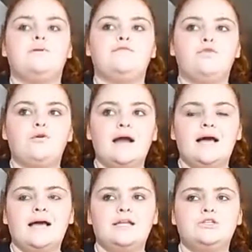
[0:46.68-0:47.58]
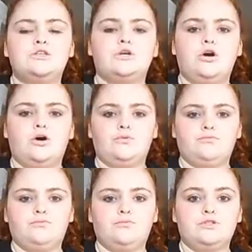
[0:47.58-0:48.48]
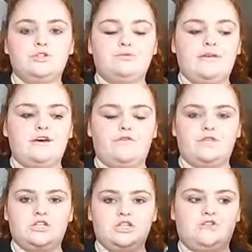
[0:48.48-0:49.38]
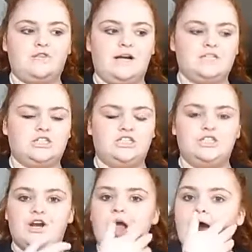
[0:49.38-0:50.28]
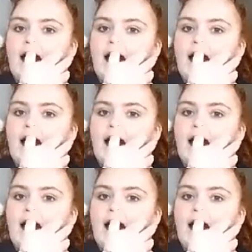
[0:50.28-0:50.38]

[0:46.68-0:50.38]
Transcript: Before I took on doing Elf on the Shelf last year,